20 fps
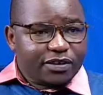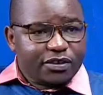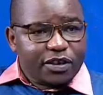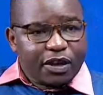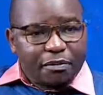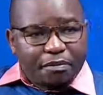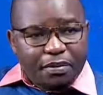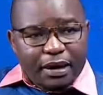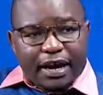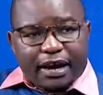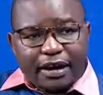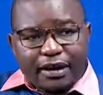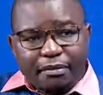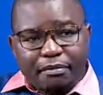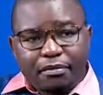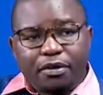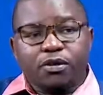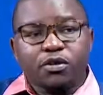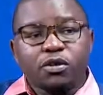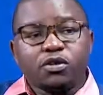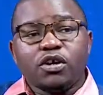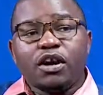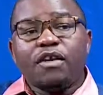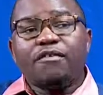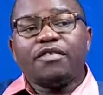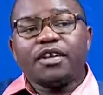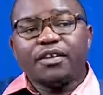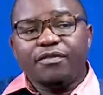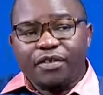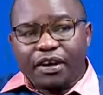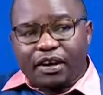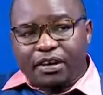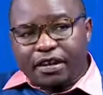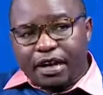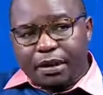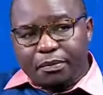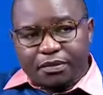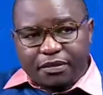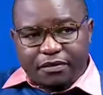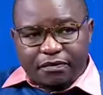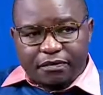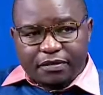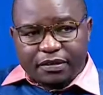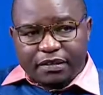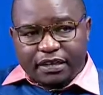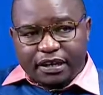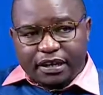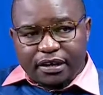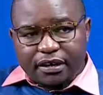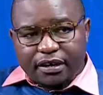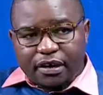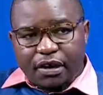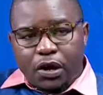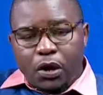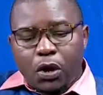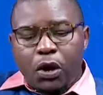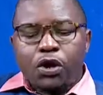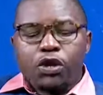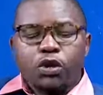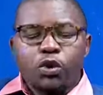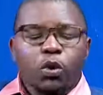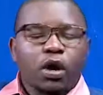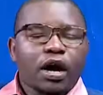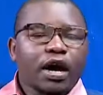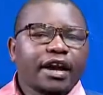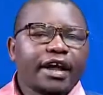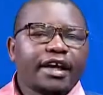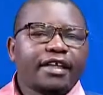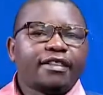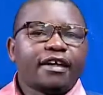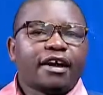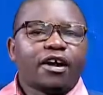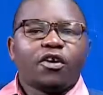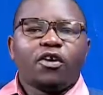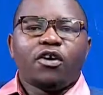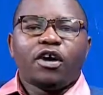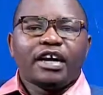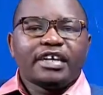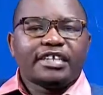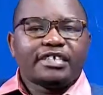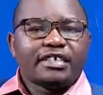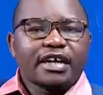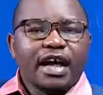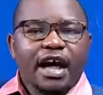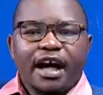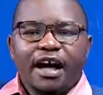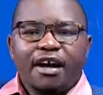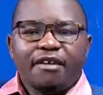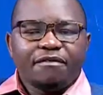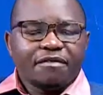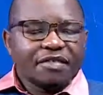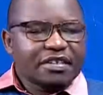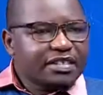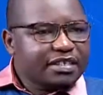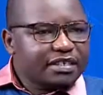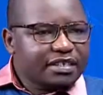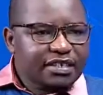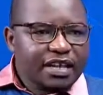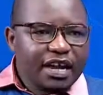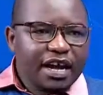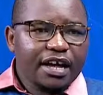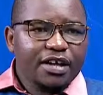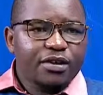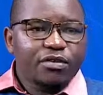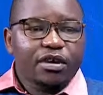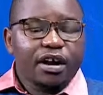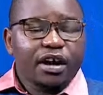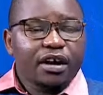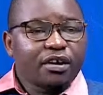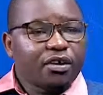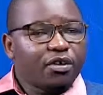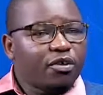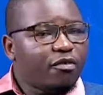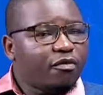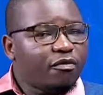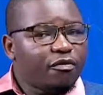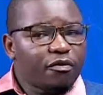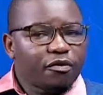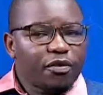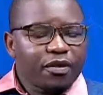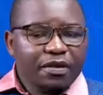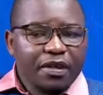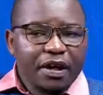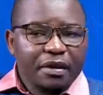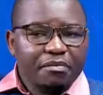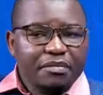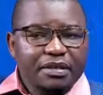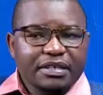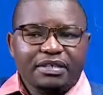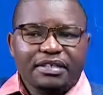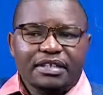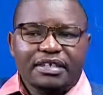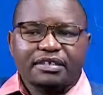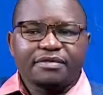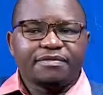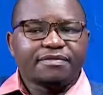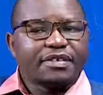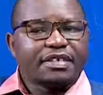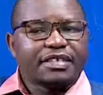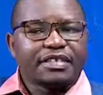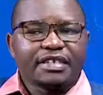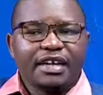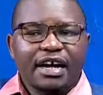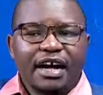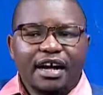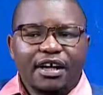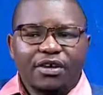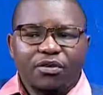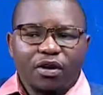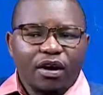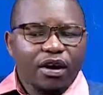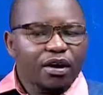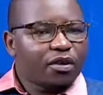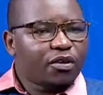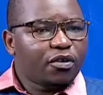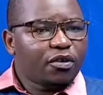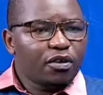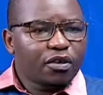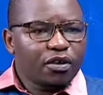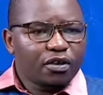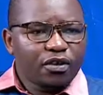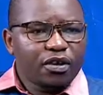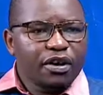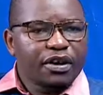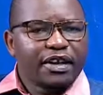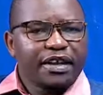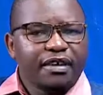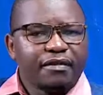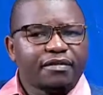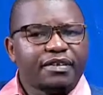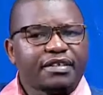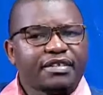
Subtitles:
that you apply, because you have different types of visa, you can either go as a visitor, you can go with a business visa, you can go on holiday